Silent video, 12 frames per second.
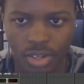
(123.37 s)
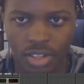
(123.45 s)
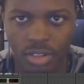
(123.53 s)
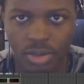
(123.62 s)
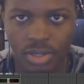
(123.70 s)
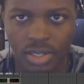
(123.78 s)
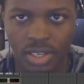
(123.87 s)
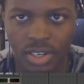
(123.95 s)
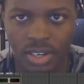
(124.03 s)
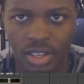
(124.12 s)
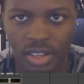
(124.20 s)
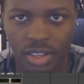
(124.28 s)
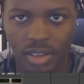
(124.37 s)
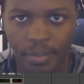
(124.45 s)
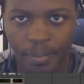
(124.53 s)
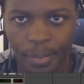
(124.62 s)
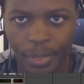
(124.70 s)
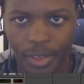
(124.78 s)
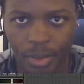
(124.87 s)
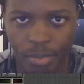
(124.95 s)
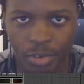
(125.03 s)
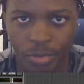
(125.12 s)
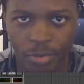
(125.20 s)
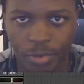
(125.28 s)
to set it like
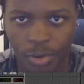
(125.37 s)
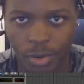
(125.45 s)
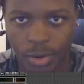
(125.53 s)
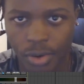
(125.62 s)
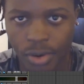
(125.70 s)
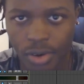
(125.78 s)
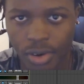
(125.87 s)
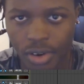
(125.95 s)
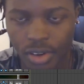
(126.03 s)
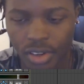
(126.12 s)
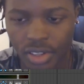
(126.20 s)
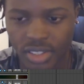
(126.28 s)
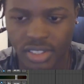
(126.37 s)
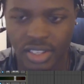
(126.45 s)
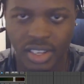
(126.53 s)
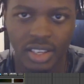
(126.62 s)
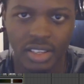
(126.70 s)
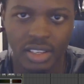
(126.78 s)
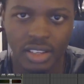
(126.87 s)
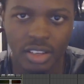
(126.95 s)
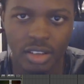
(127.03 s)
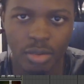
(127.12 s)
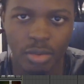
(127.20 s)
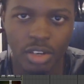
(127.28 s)
before, since the gate,
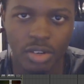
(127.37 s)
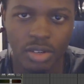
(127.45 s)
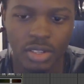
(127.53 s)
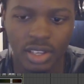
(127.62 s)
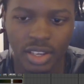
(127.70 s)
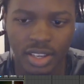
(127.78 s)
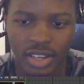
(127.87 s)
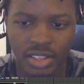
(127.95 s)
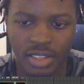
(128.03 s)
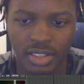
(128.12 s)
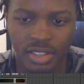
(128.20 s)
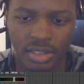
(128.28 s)
when you're using a gate, is